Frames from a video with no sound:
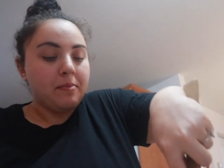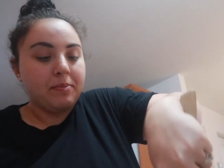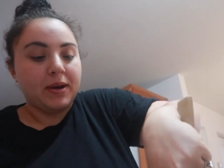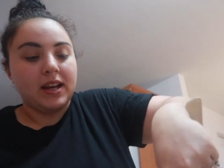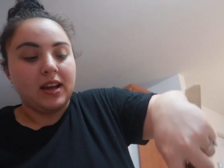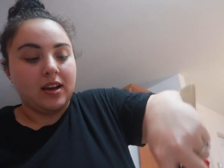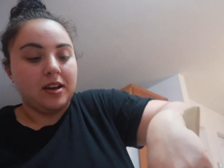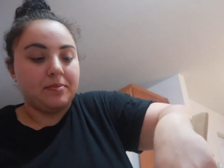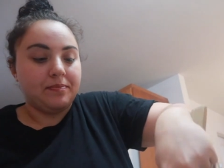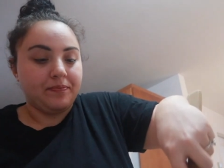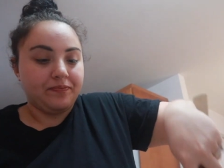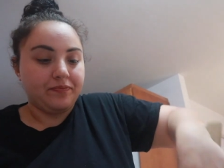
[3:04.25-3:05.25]
But
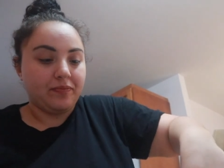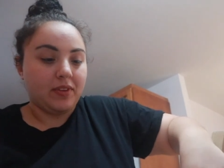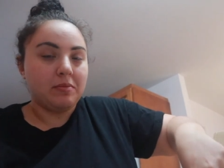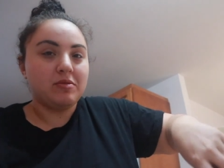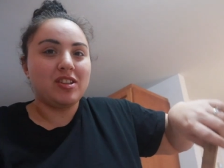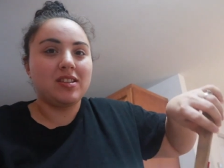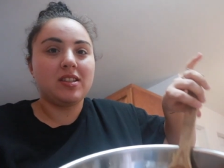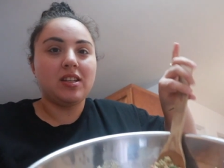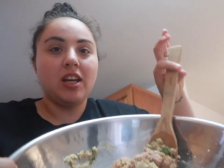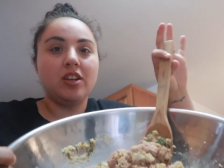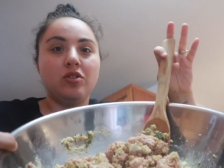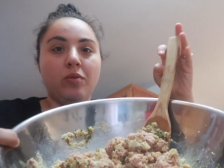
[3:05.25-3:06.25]
um, I'm
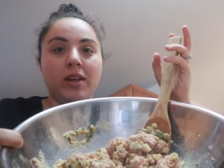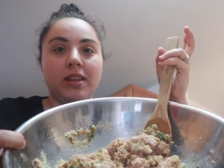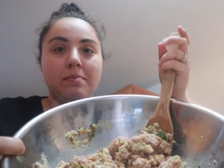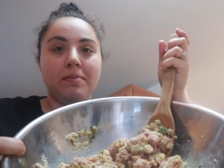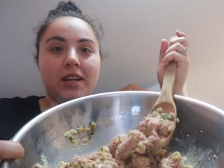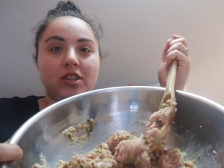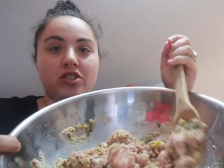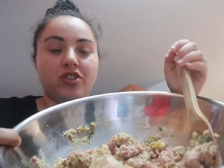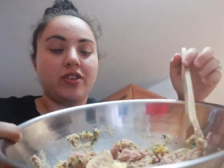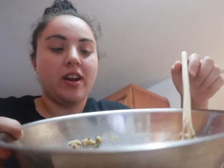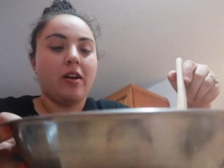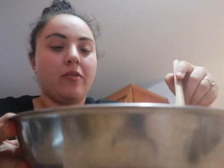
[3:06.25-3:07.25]
just doing the
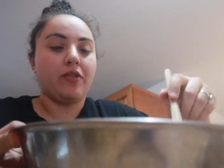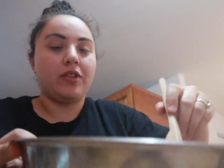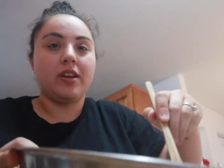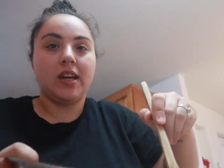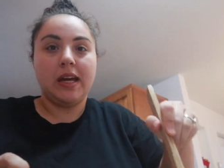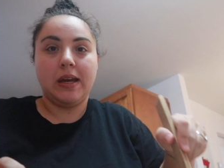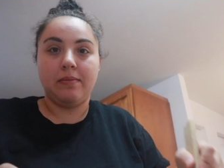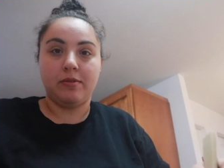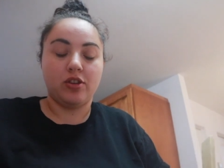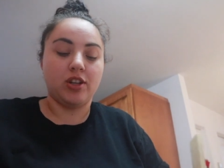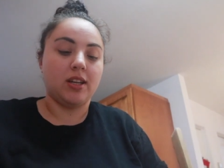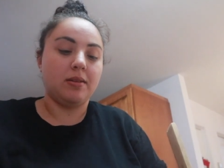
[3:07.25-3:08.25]
mixture now for the
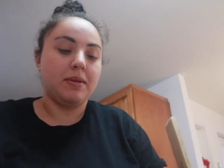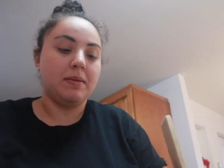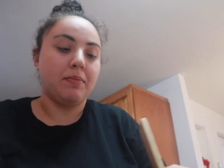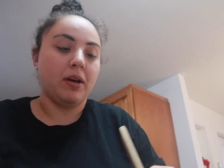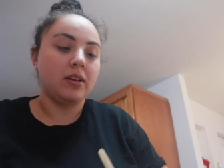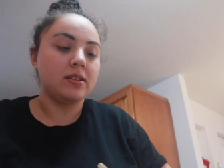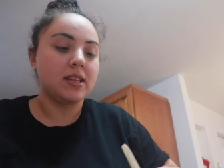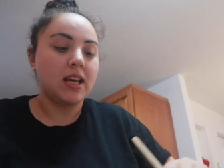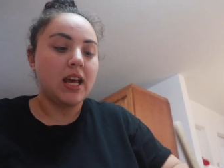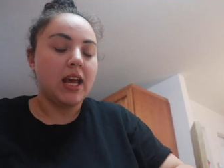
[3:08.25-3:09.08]
turkey meatballs.